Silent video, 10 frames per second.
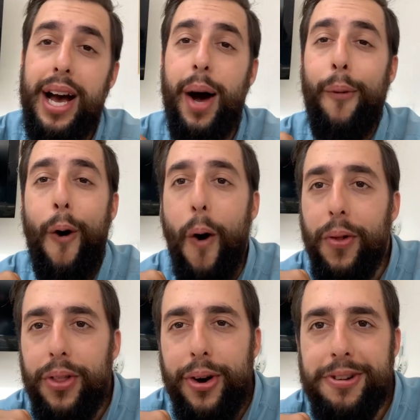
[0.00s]

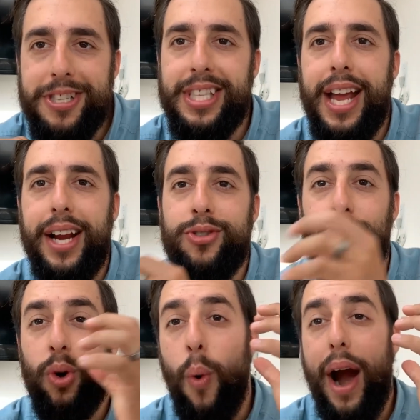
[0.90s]
All of those things
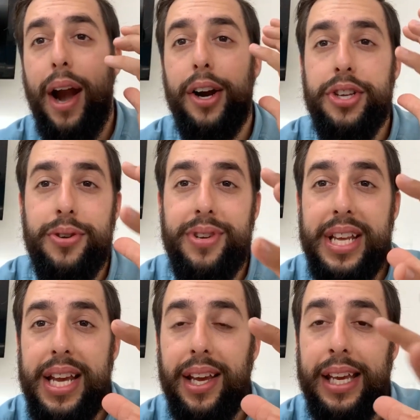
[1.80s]
require
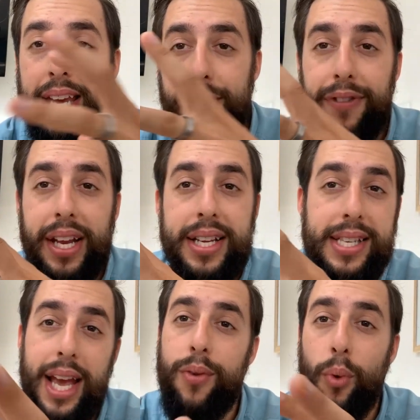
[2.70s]
unique giftings
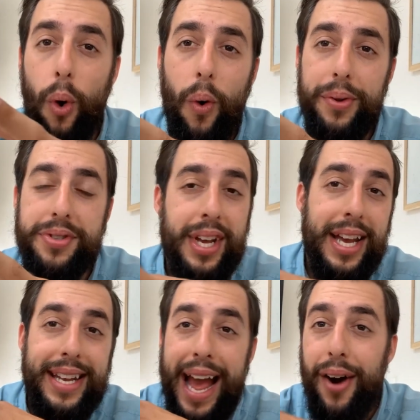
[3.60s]
and roles.
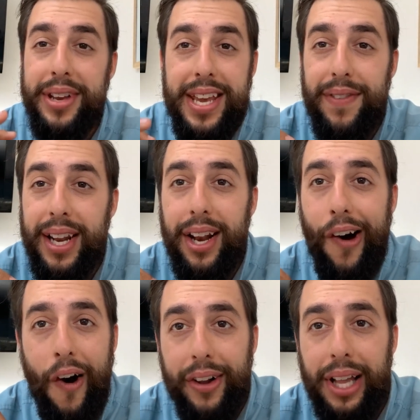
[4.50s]
Now, even in an
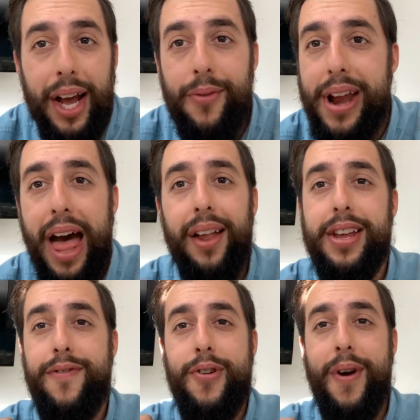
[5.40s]
online reality,
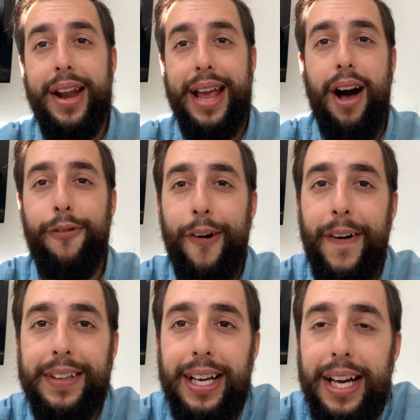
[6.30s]
if you're running Alpha
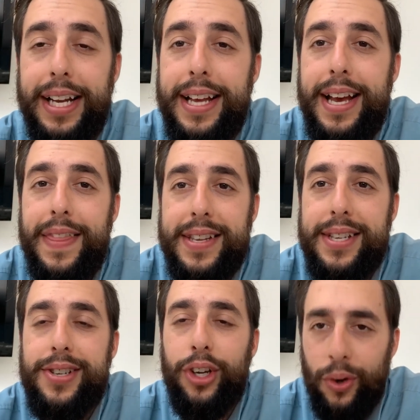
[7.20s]
online,
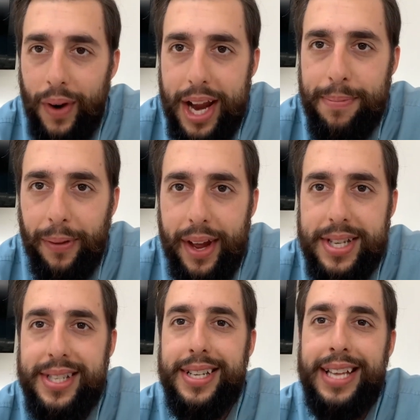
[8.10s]
this is a great
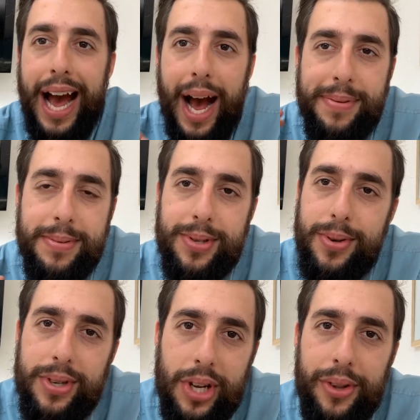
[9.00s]
place to tap some
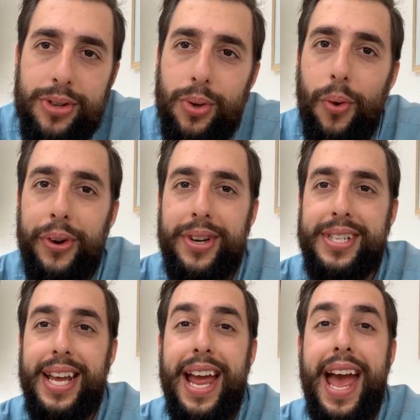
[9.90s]
students on their shoulder and
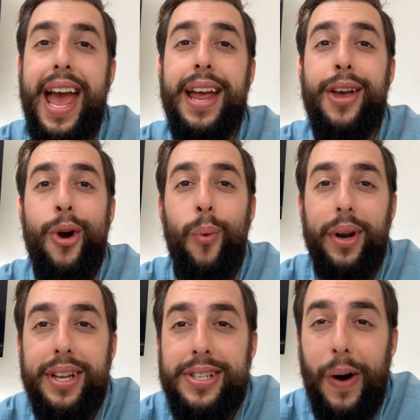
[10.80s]
say, hey,
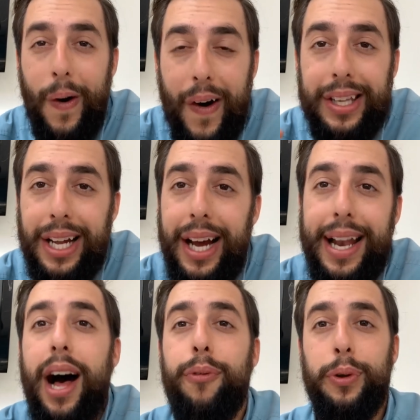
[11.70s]
what does online
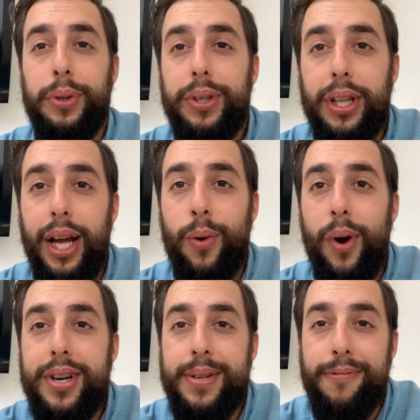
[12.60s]
Alpha look like?
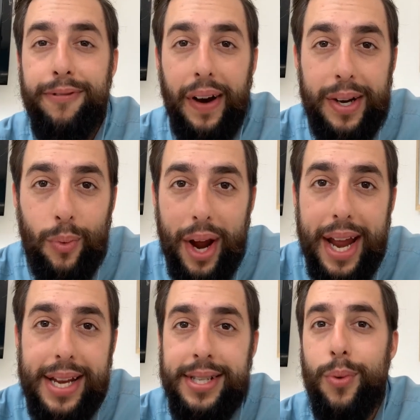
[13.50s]
What are some fun
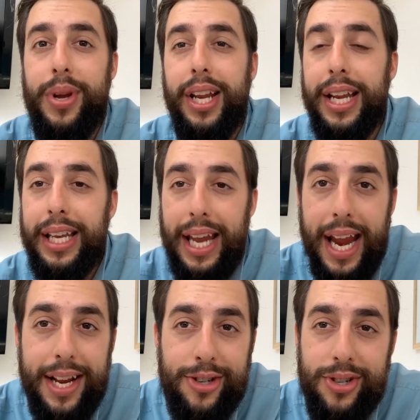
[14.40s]
ways that we can
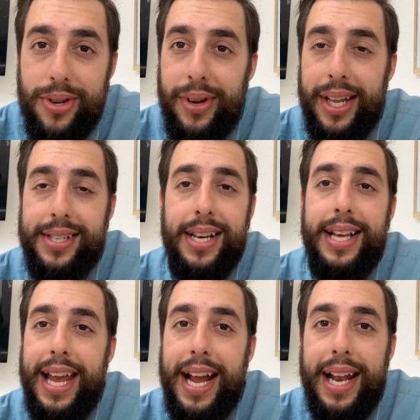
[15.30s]
engage students
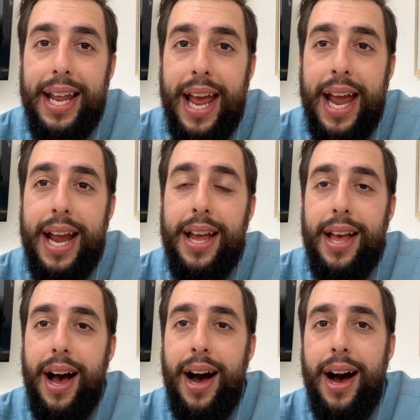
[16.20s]
in
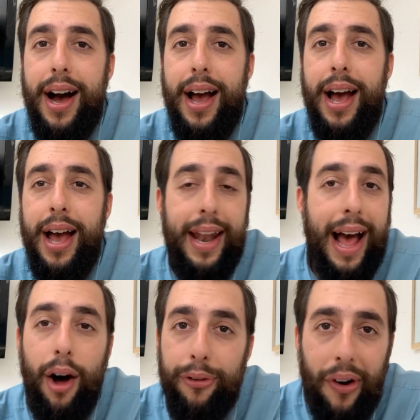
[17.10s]
an
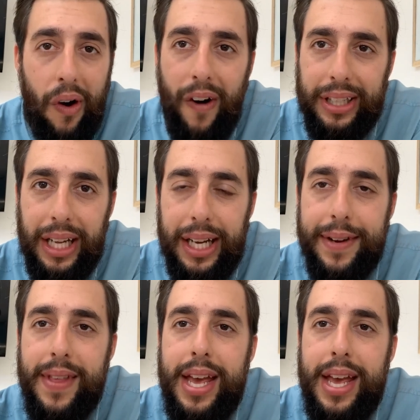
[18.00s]
Alpha online?